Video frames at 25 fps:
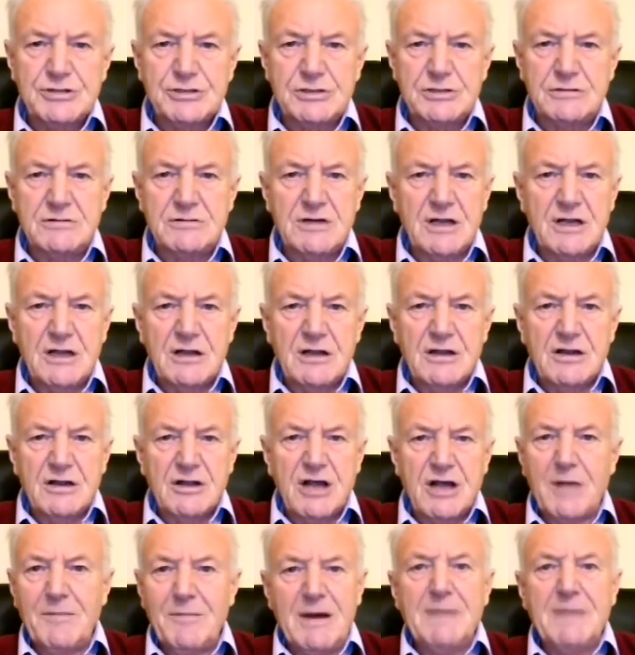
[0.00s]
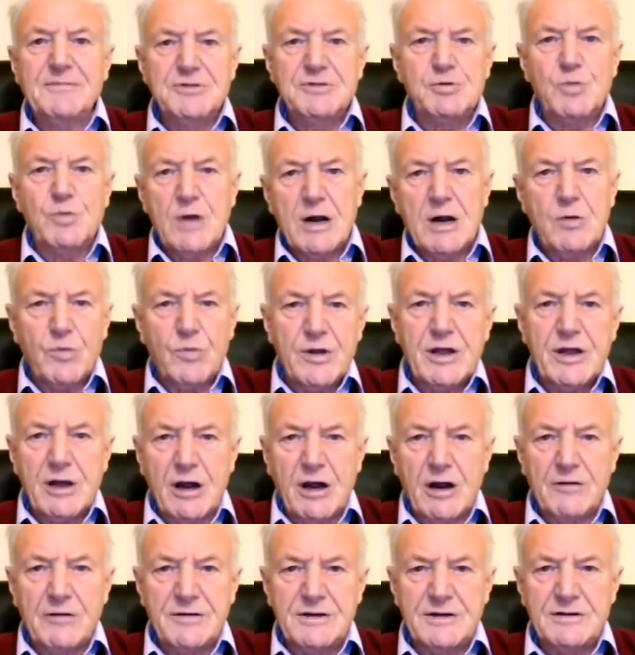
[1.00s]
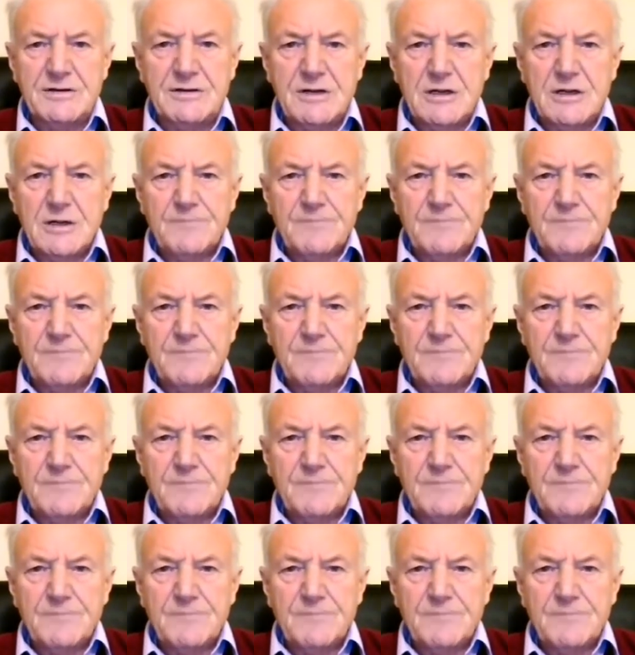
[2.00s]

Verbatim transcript: and come up to where we are and